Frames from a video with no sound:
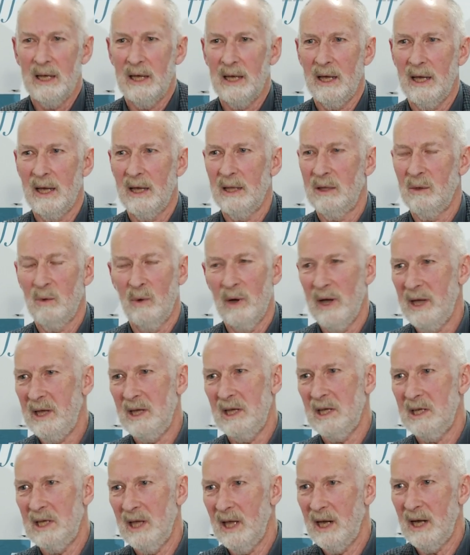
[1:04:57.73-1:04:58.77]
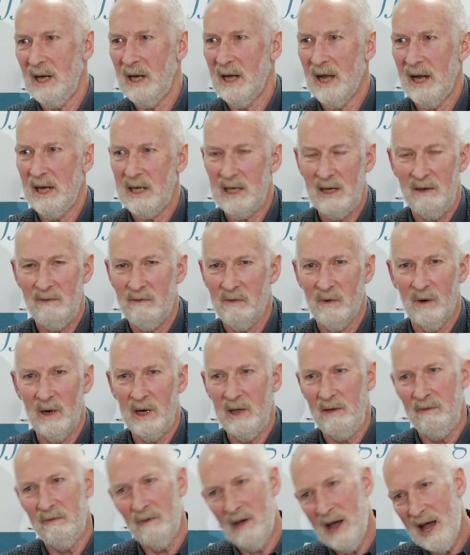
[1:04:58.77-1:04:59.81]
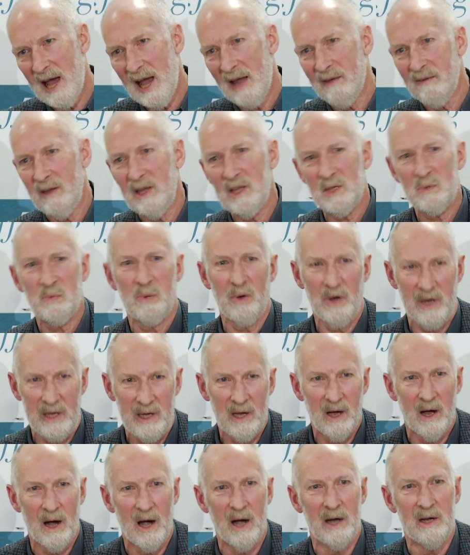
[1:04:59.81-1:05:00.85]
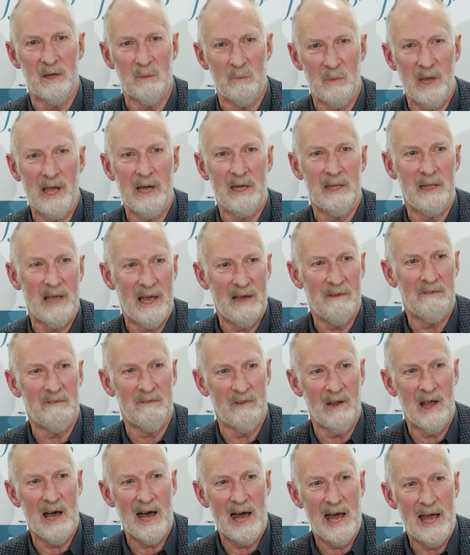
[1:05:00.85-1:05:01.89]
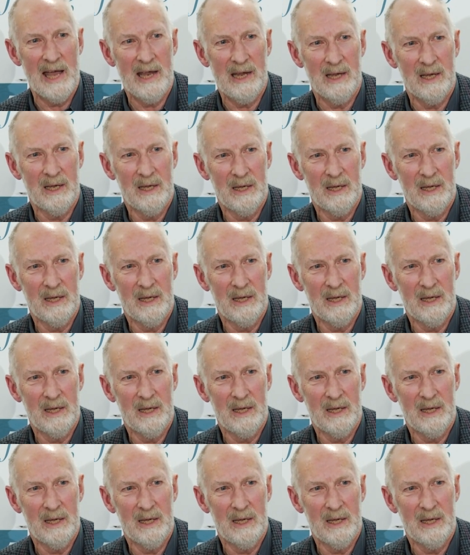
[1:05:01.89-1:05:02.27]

uh, the way you did in 1945, it's pretty hard to make that fly.